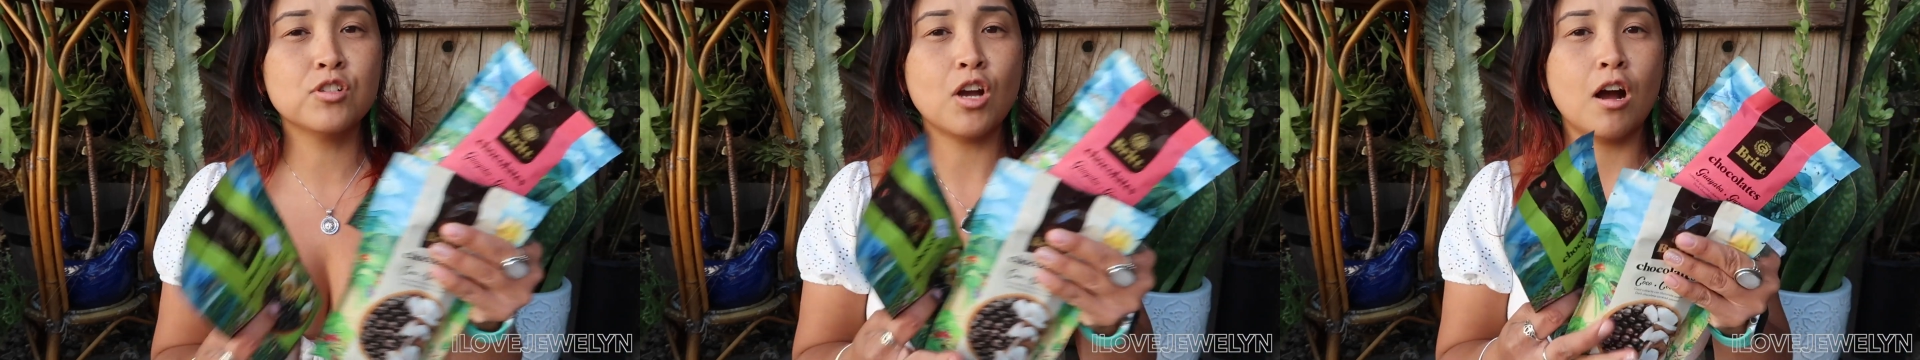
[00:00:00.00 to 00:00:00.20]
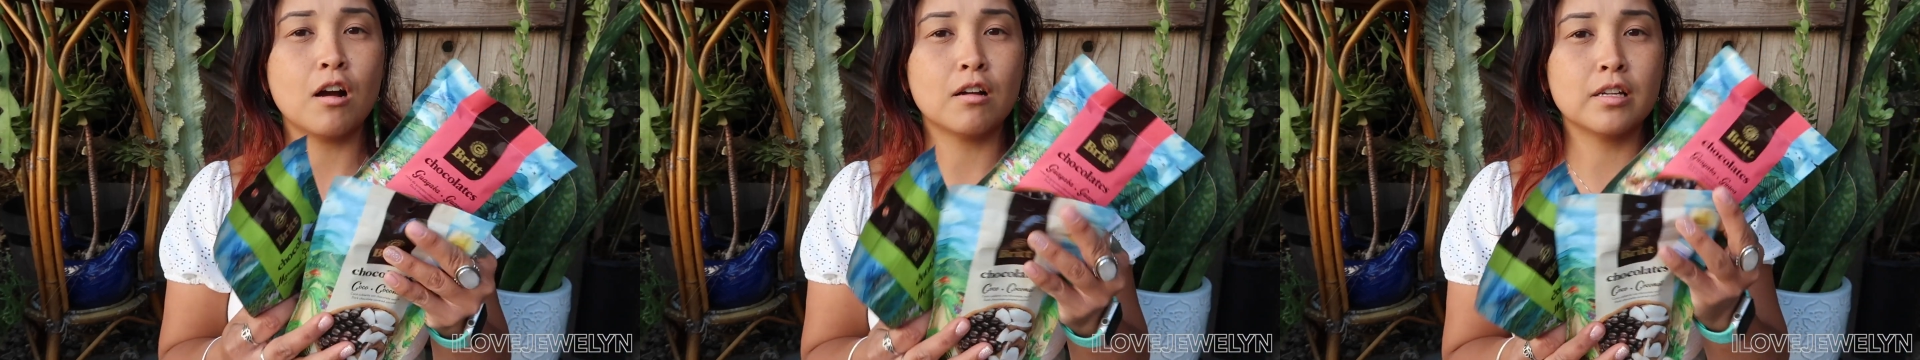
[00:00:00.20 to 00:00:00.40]

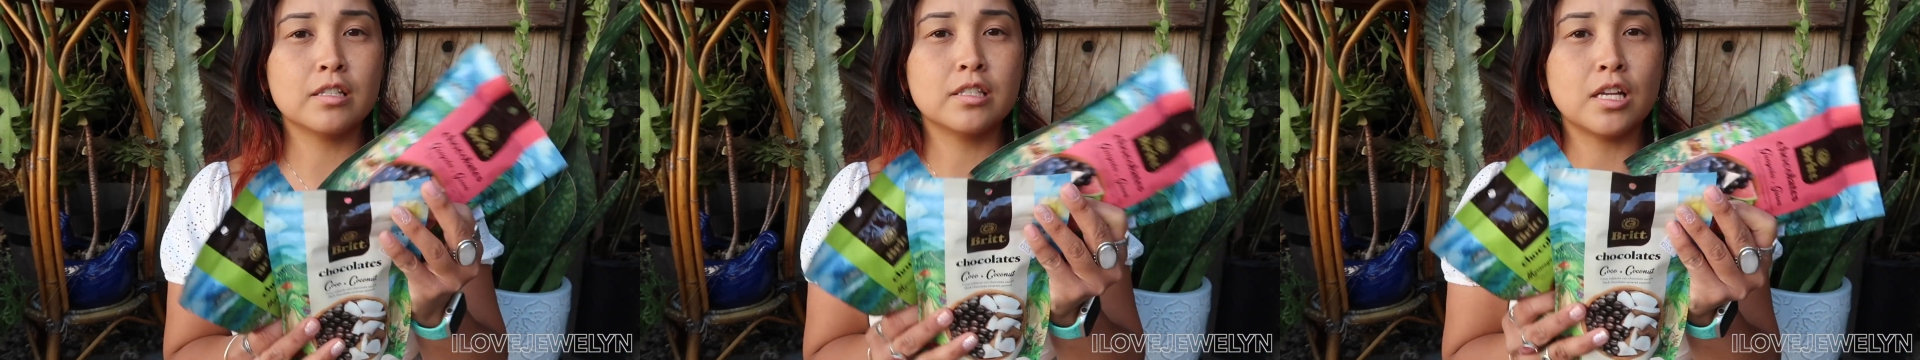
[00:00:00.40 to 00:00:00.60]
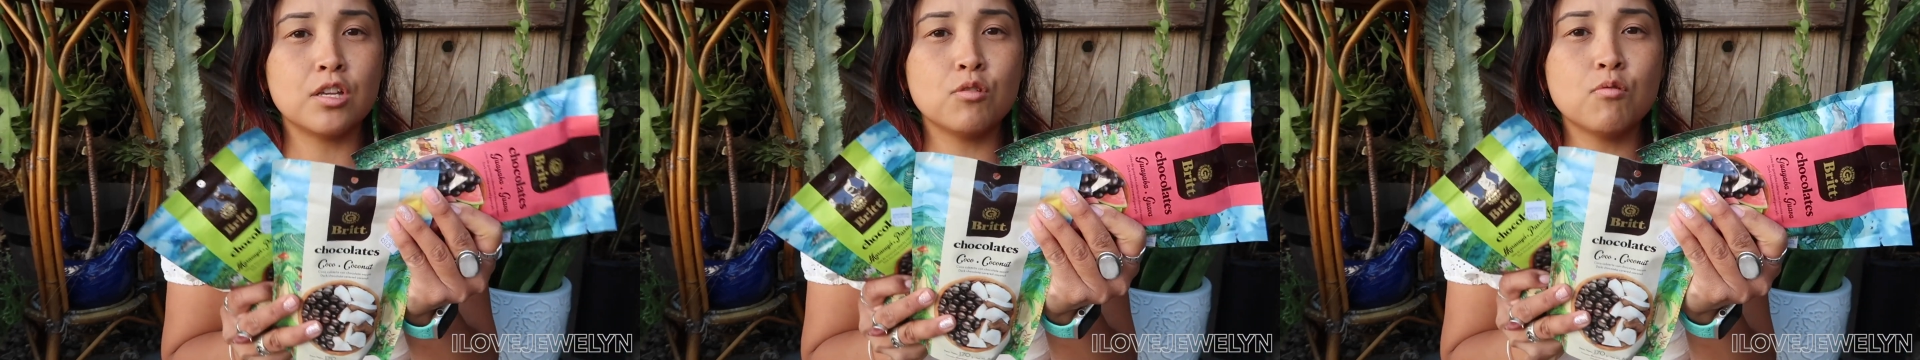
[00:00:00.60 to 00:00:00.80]
chocolates
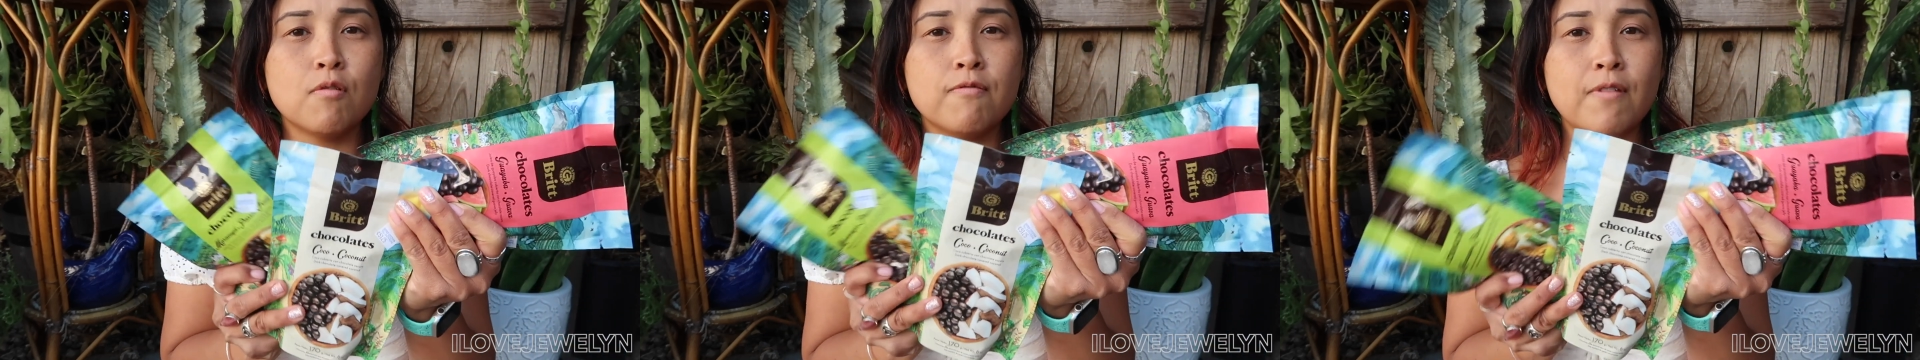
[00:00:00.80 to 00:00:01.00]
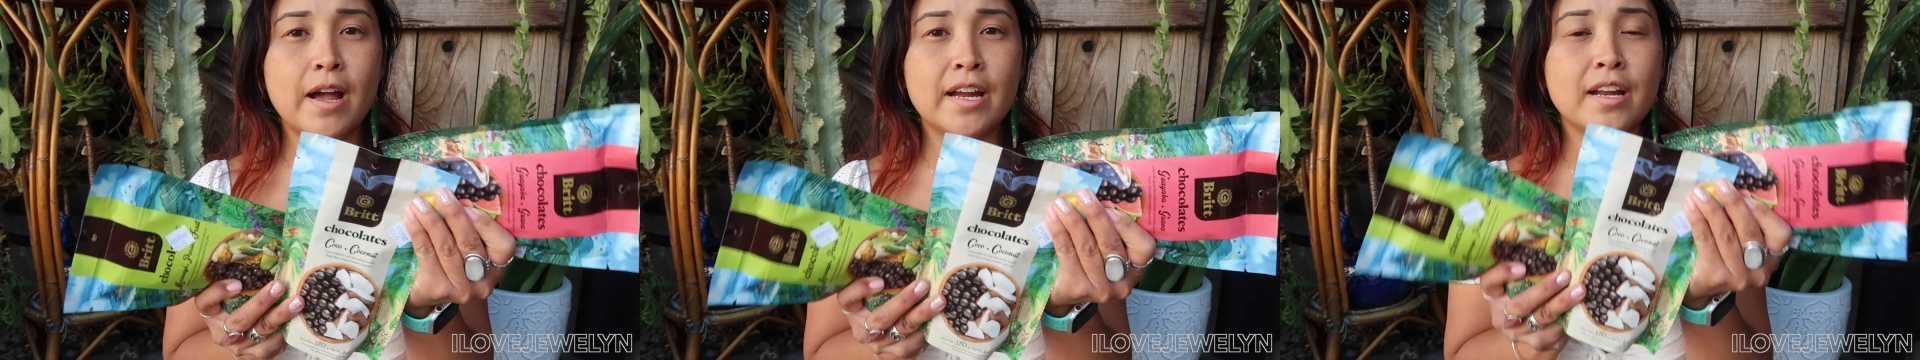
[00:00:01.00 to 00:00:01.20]
that you will
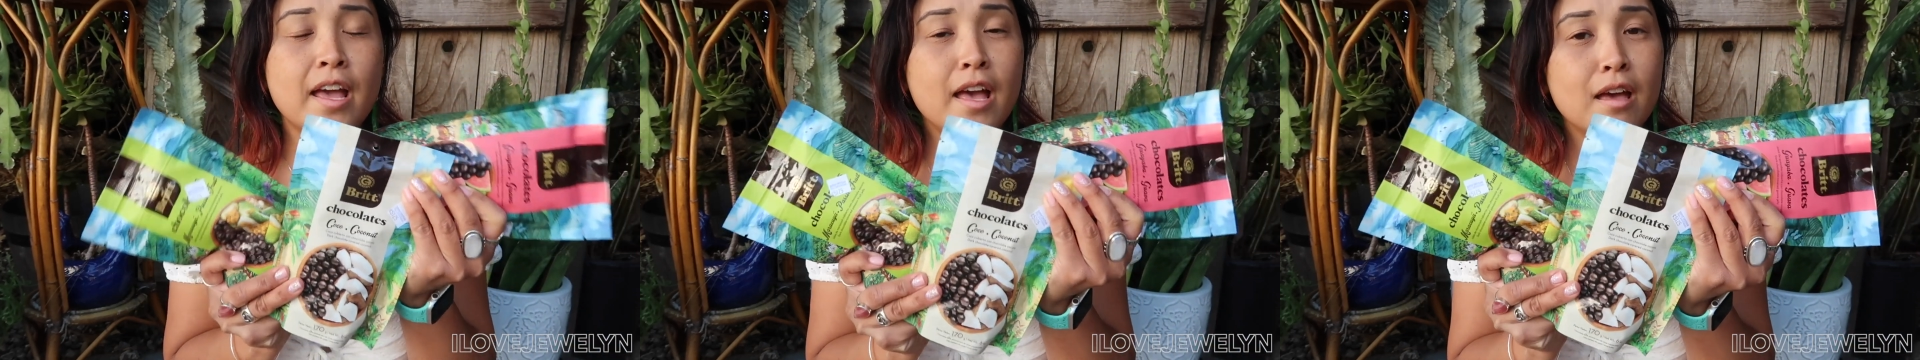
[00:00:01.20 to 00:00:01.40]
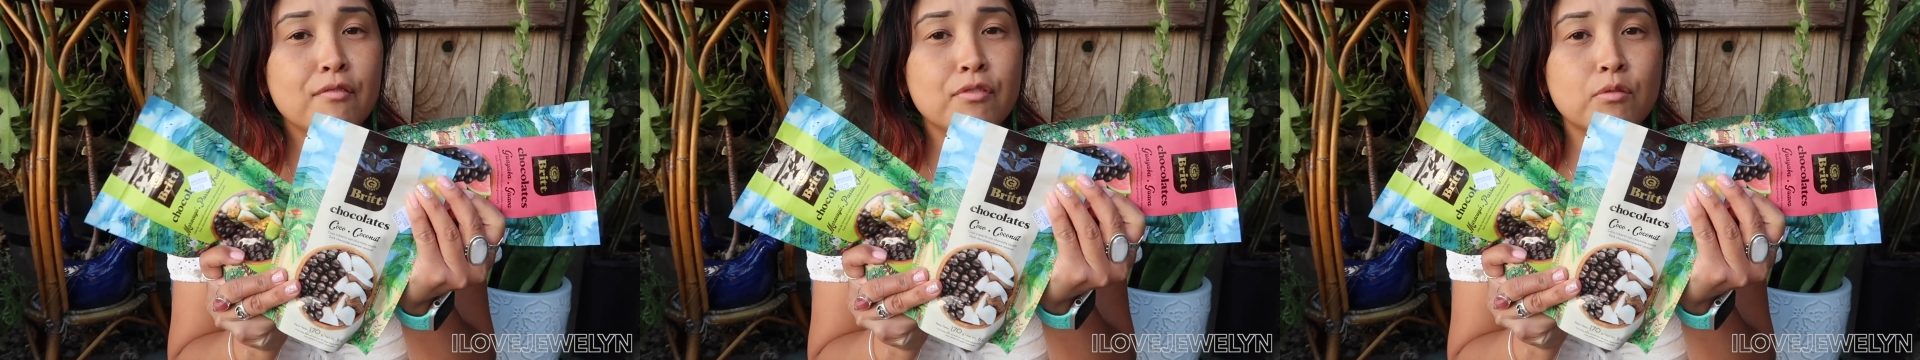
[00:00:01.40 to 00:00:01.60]
find
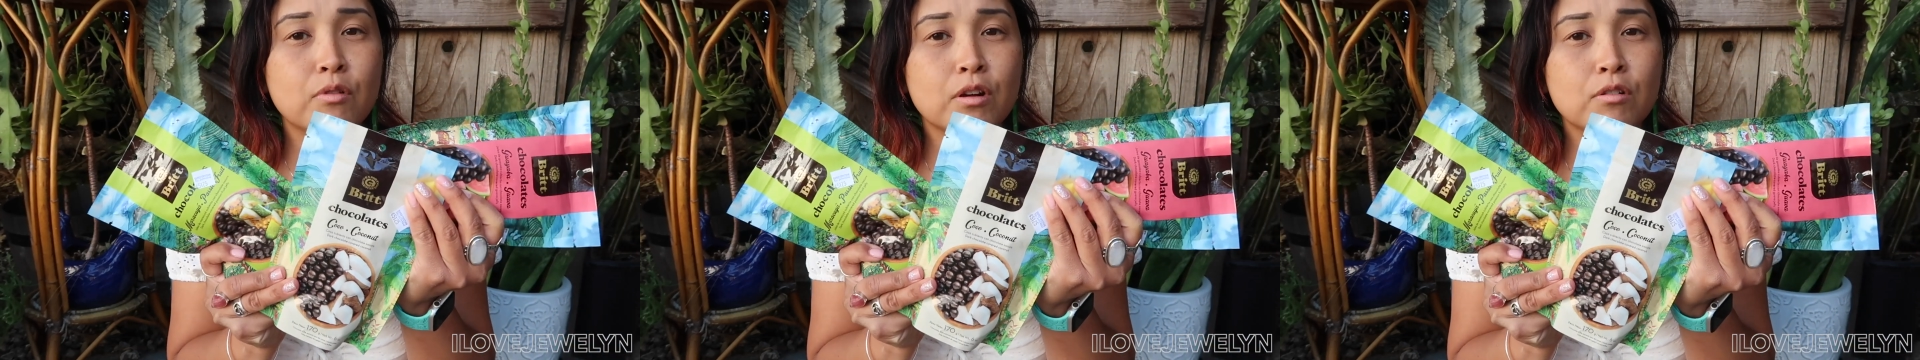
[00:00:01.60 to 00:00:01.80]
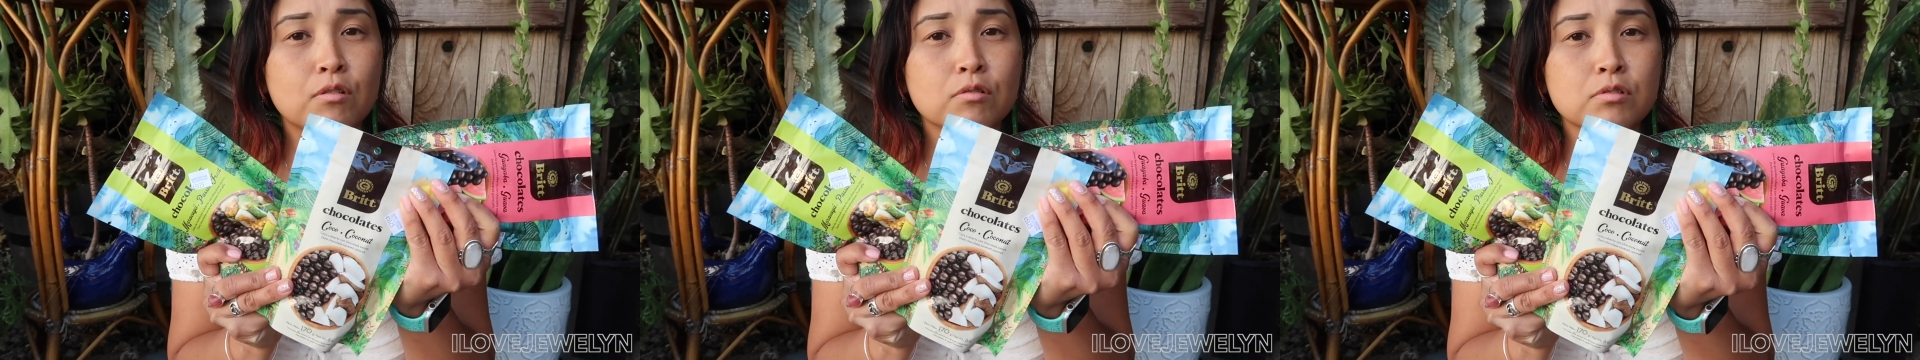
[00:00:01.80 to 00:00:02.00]
everywhere
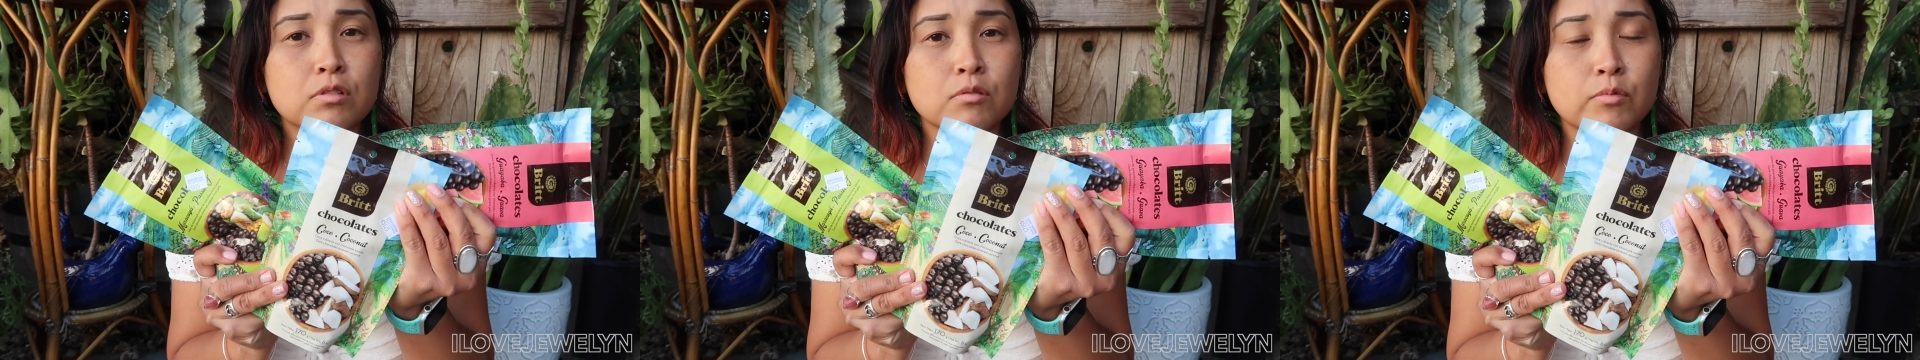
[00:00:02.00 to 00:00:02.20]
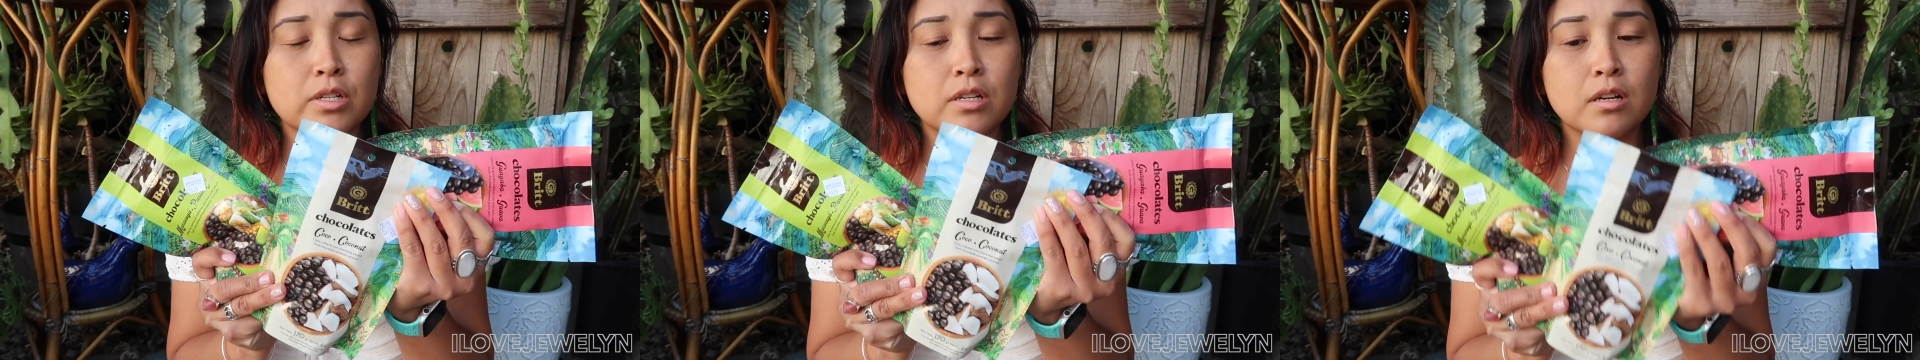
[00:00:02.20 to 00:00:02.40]
in
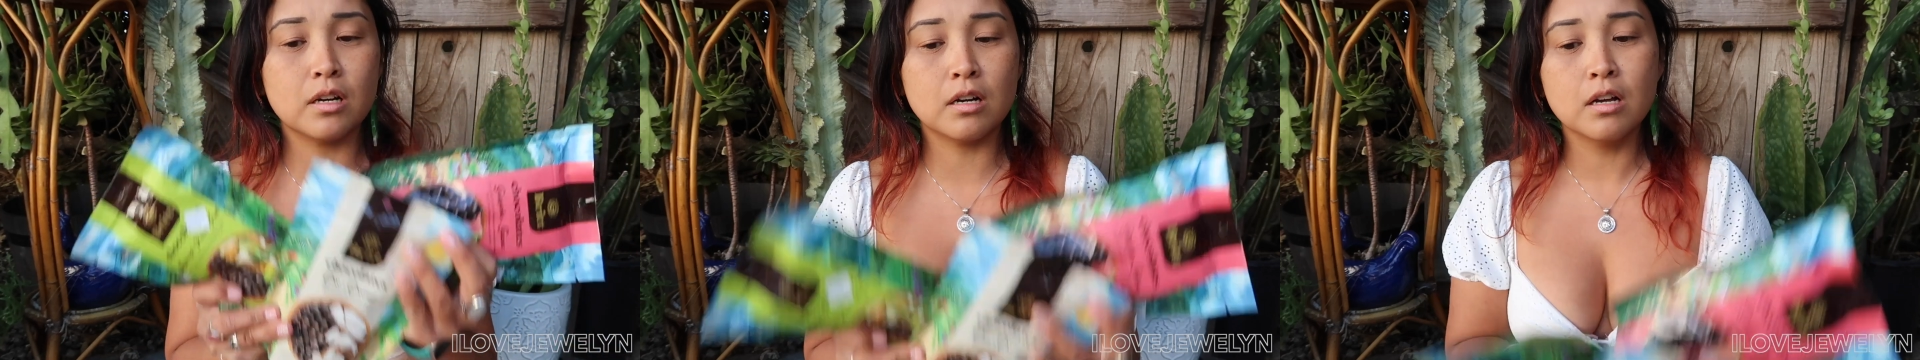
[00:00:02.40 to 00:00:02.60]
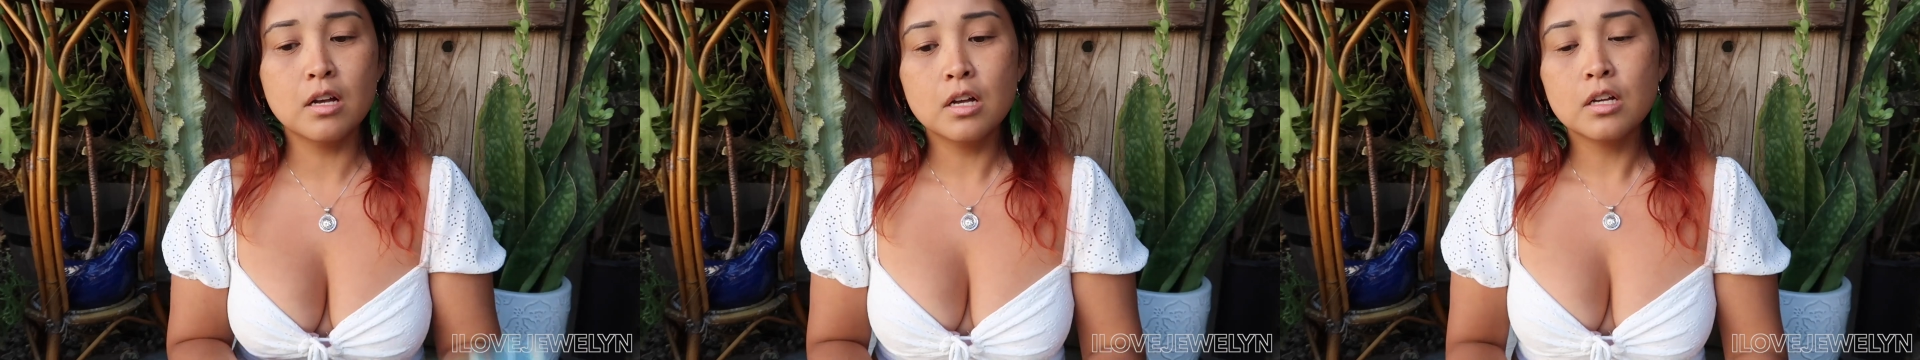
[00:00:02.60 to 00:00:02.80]
Costa Rica,